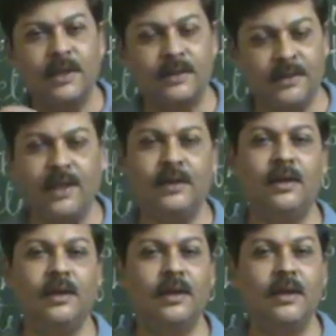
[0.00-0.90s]

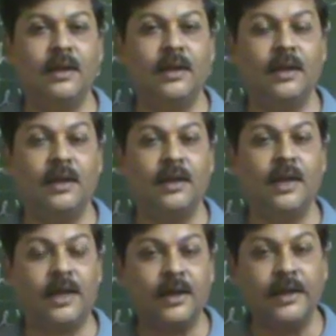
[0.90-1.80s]
then
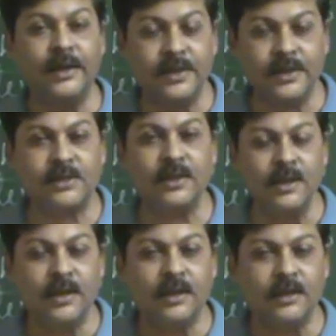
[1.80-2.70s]
here it
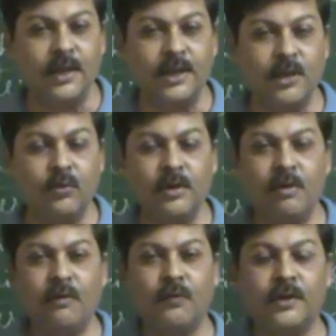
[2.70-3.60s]
is the duty
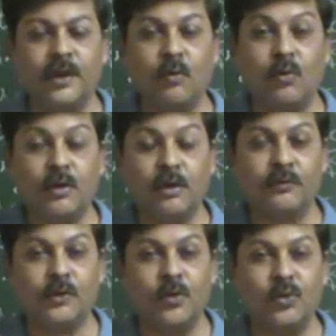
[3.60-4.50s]
of the owner
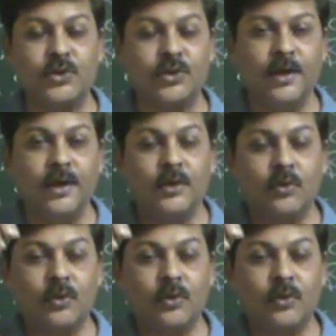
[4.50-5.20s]
of the goods to